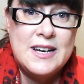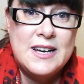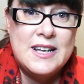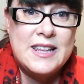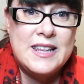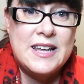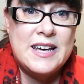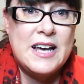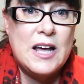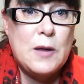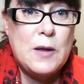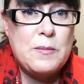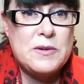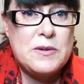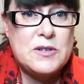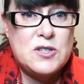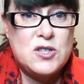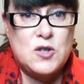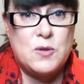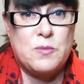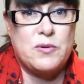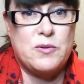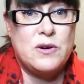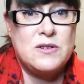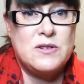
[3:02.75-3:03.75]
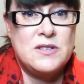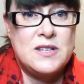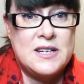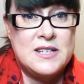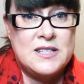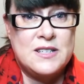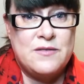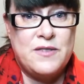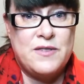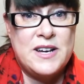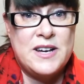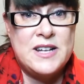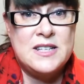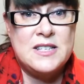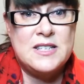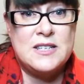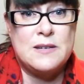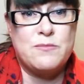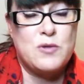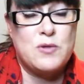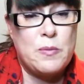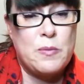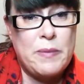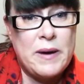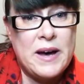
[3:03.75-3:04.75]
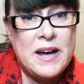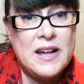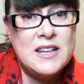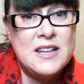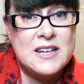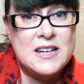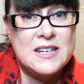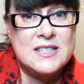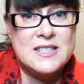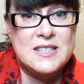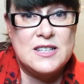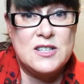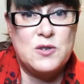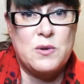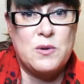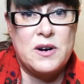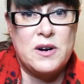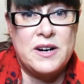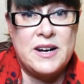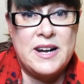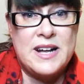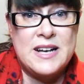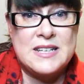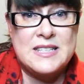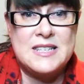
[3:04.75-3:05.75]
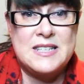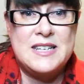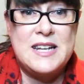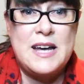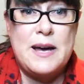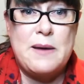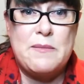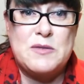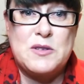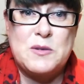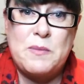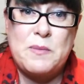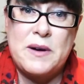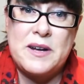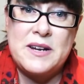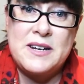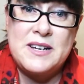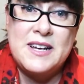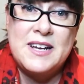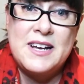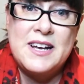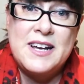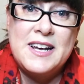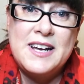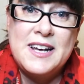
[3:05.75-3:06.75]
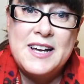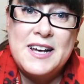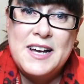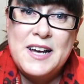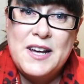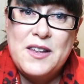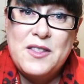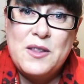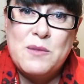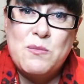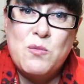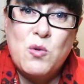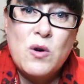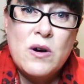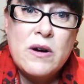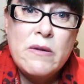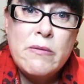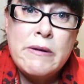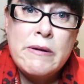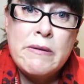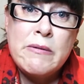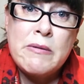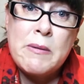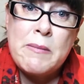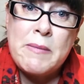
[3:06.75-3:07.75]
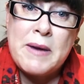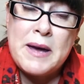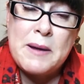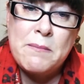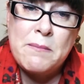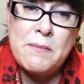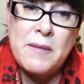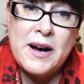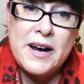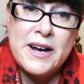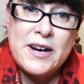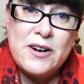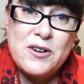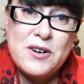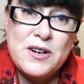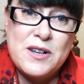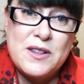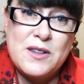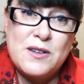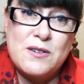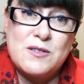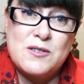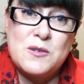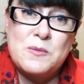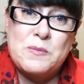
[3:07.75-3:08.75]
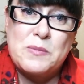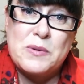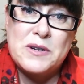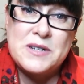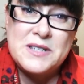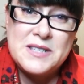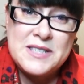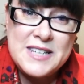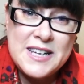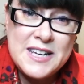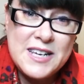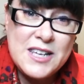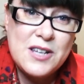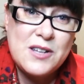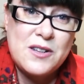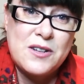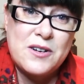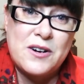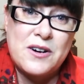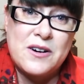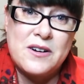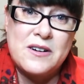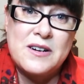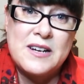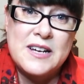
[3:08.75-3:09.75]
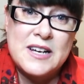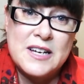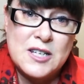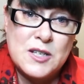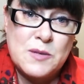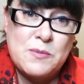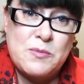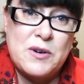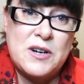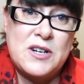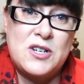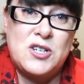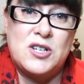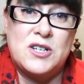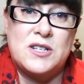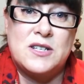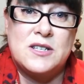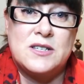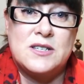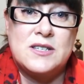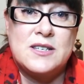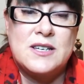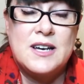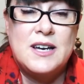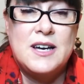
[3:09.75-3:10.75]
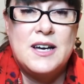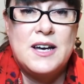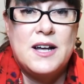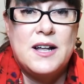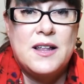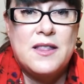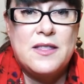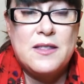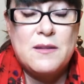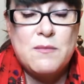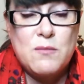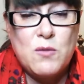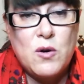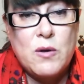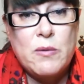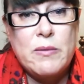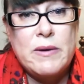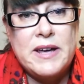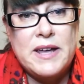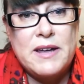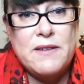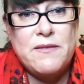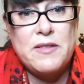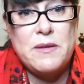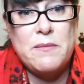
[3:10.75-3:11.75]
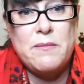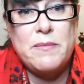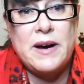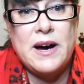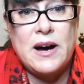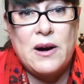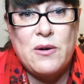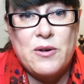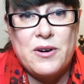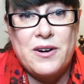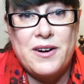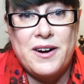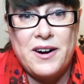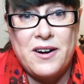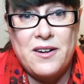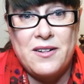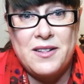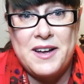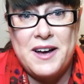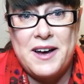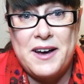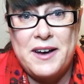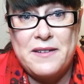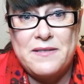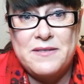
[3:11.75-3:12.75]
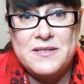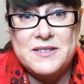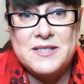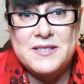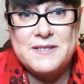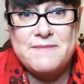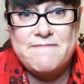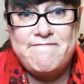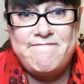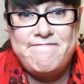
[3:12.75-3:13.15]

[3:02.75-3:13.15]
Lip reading: They help us to process events and propel us into our next steps, but the more we remain mired in those particular expressions, the more we give them power in our lives.